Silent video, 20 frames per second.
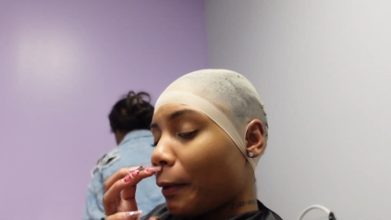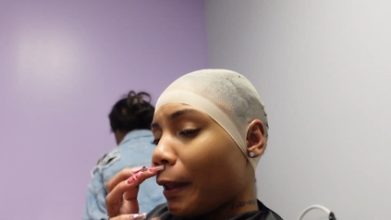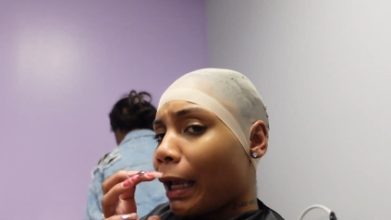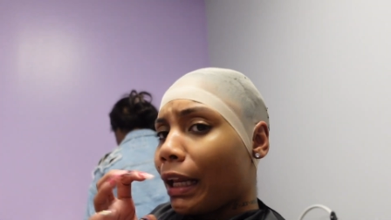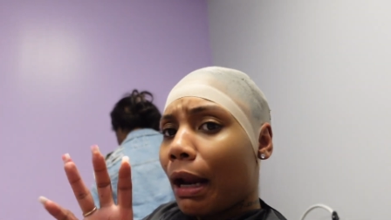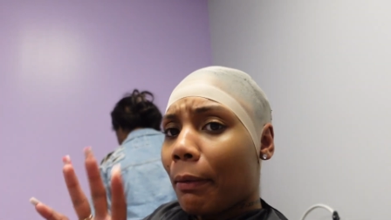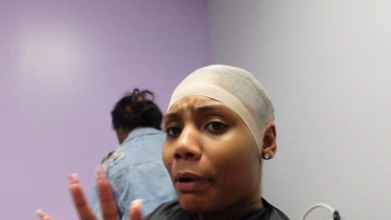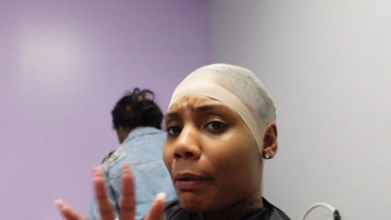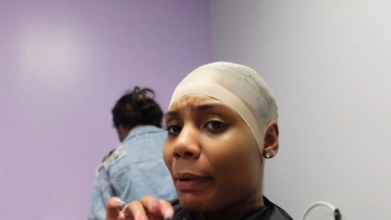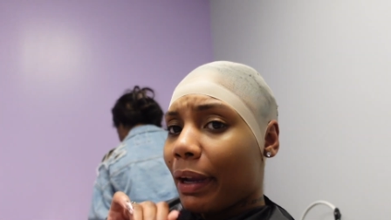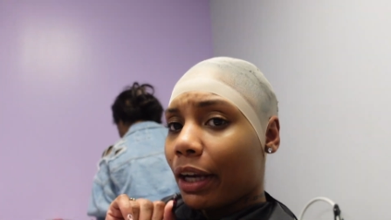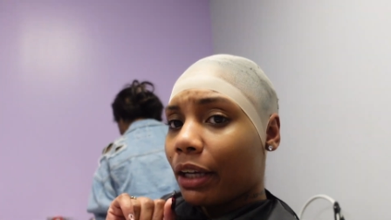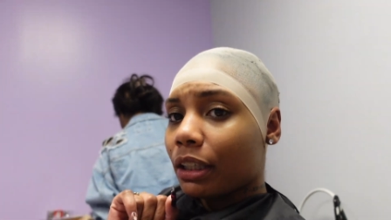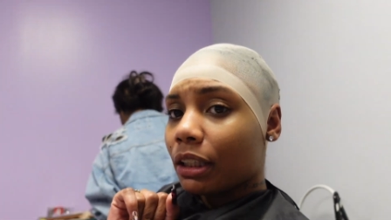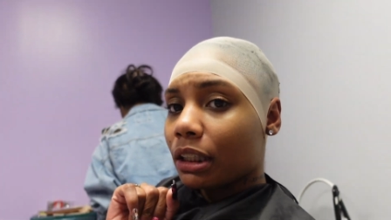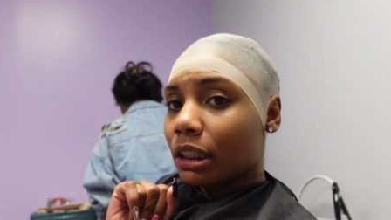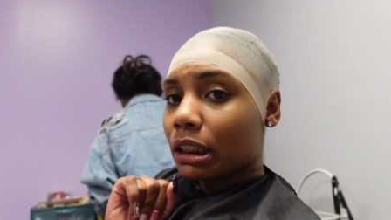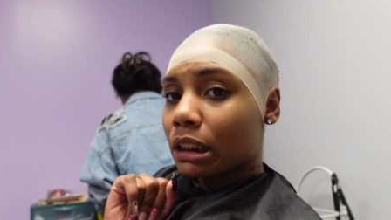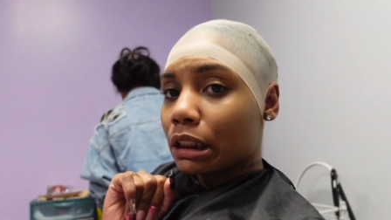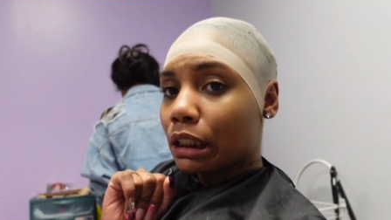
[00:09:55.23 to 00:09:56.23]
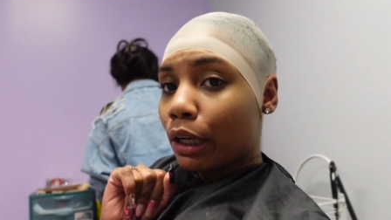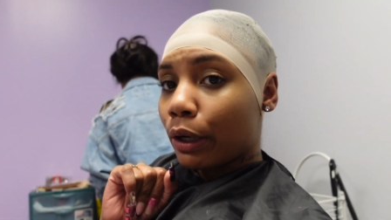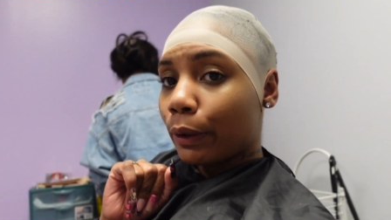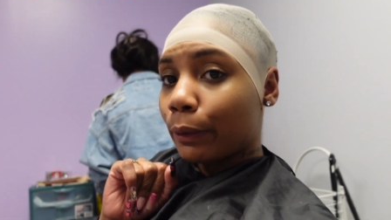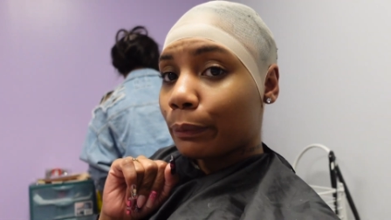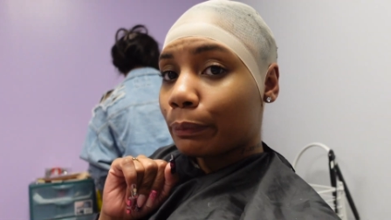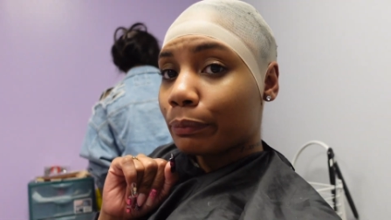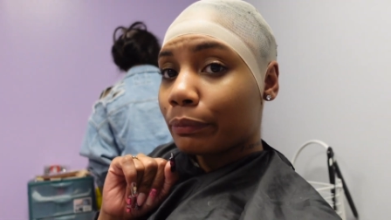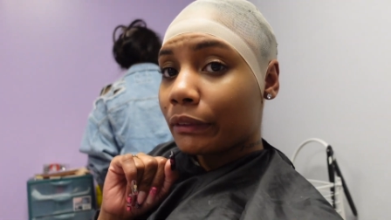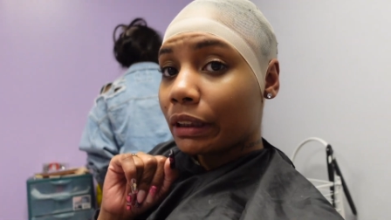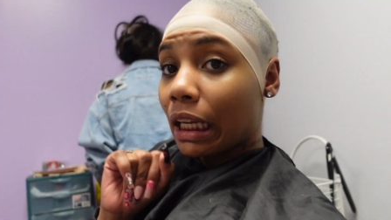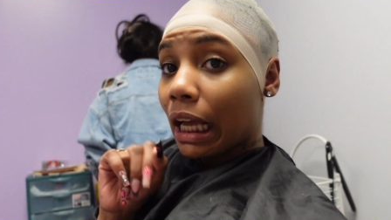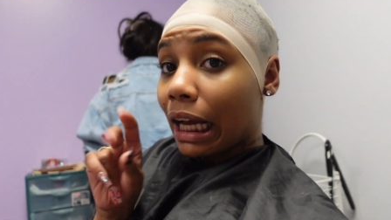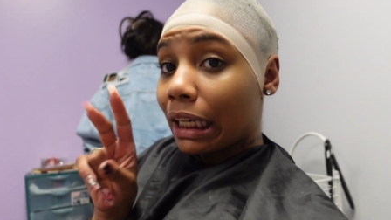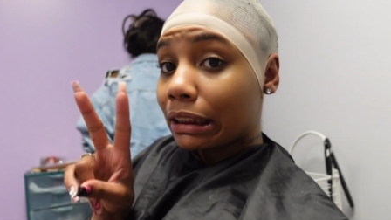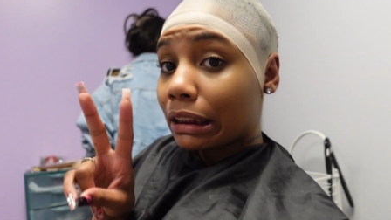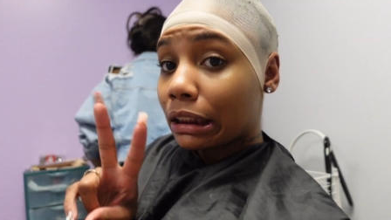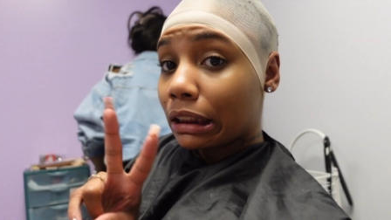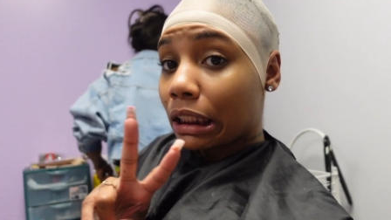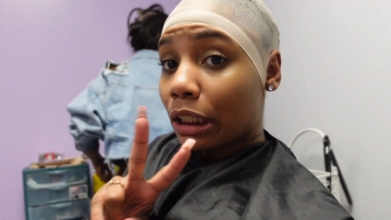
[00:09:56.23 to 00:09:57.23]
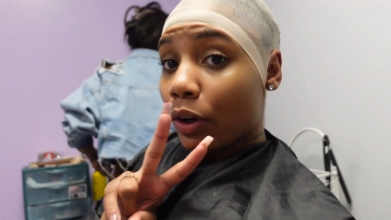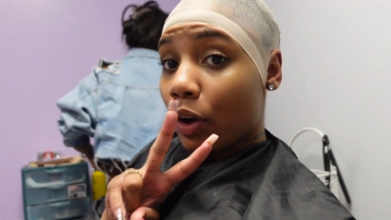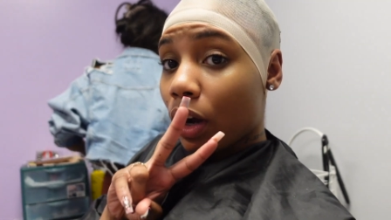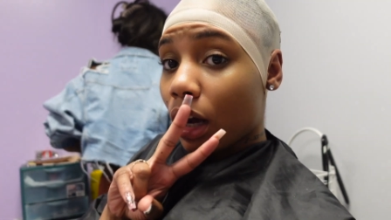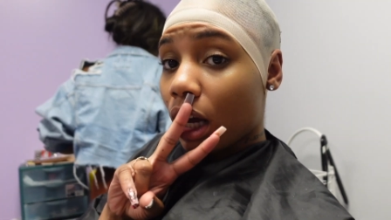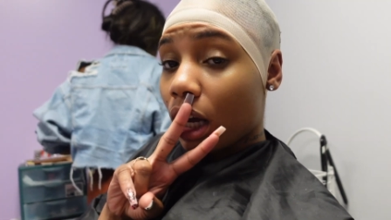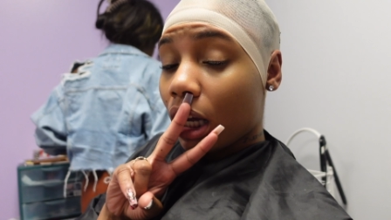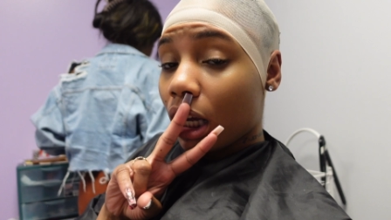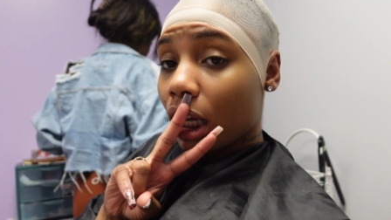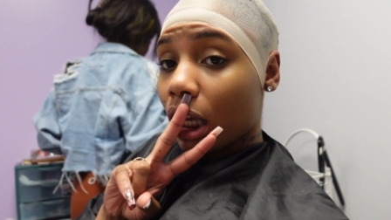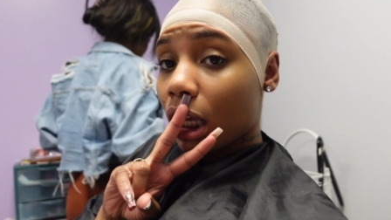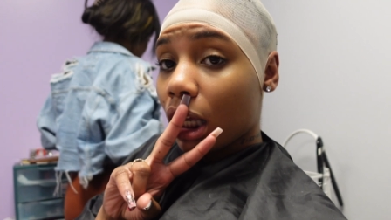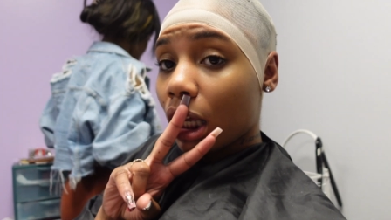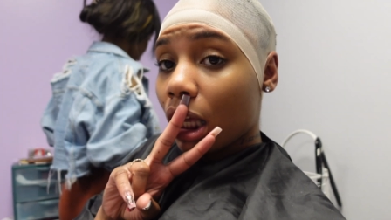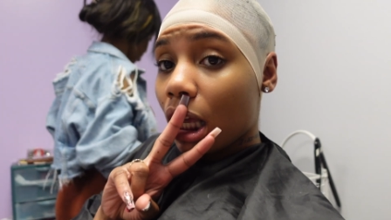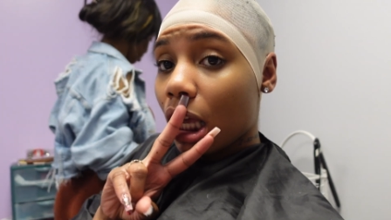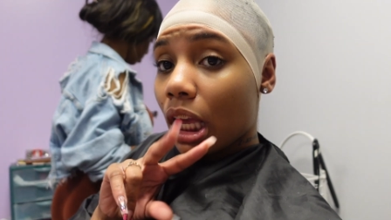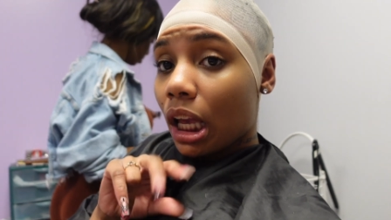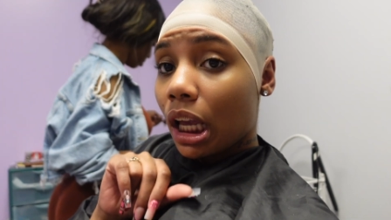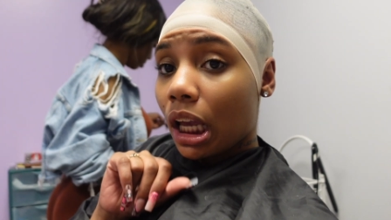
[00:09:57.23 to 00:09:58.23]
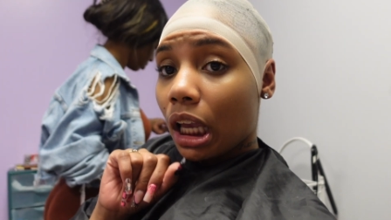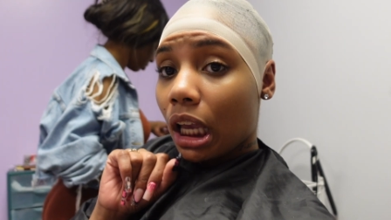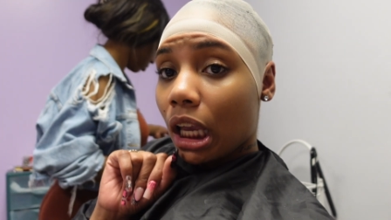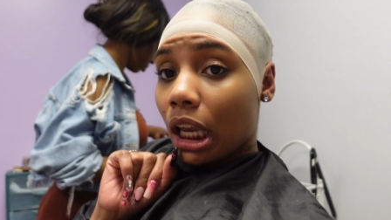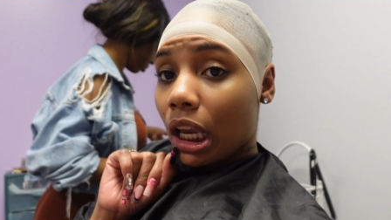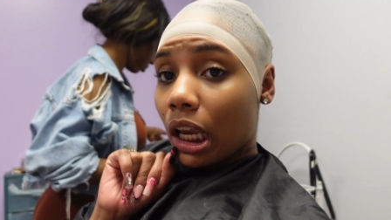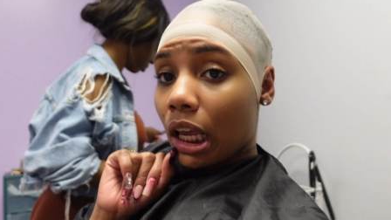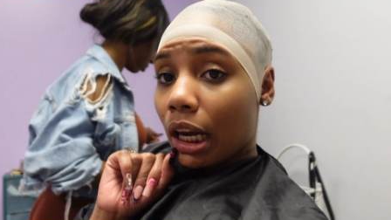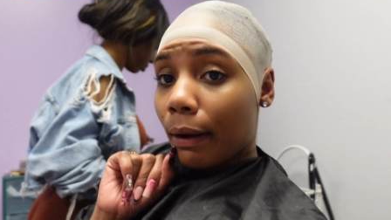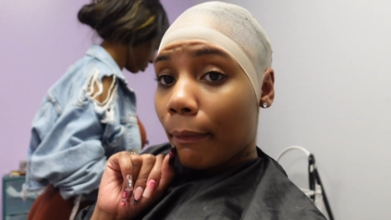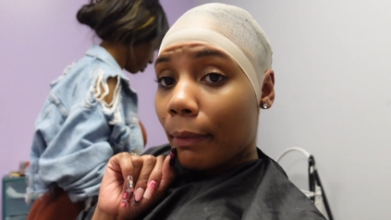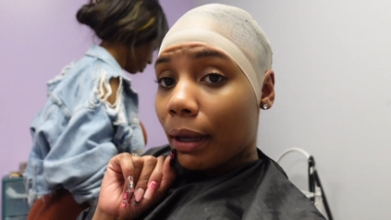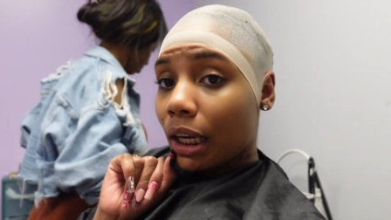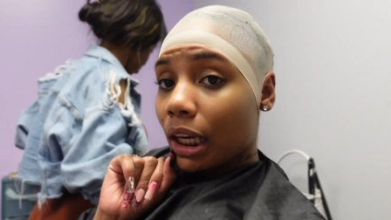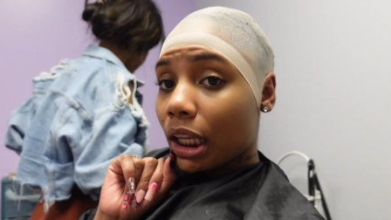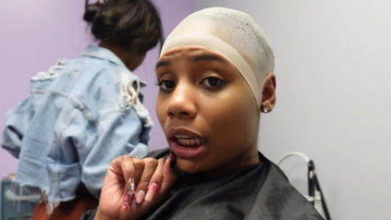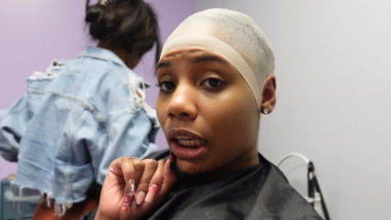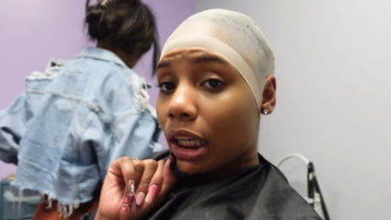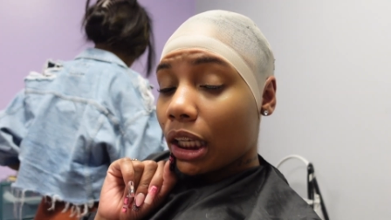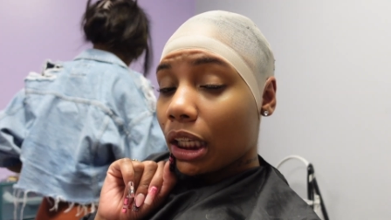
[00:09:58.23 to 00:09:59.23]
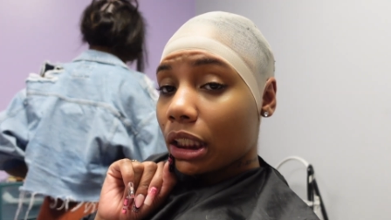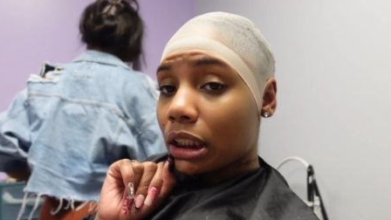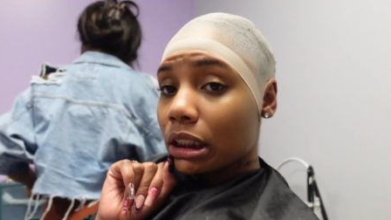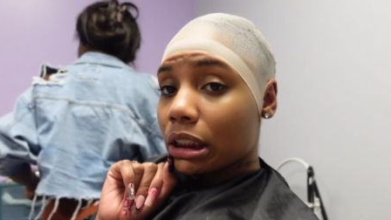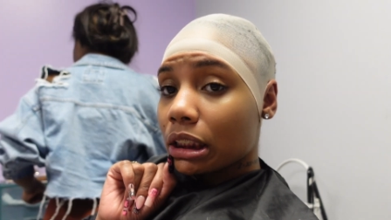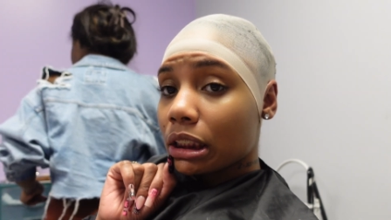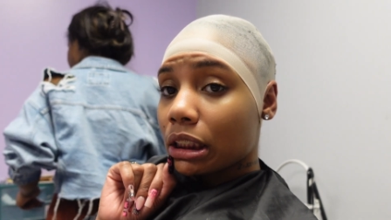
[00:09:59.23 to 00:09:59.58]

and I'm getting my hair done. So I'll see y'all in a minute.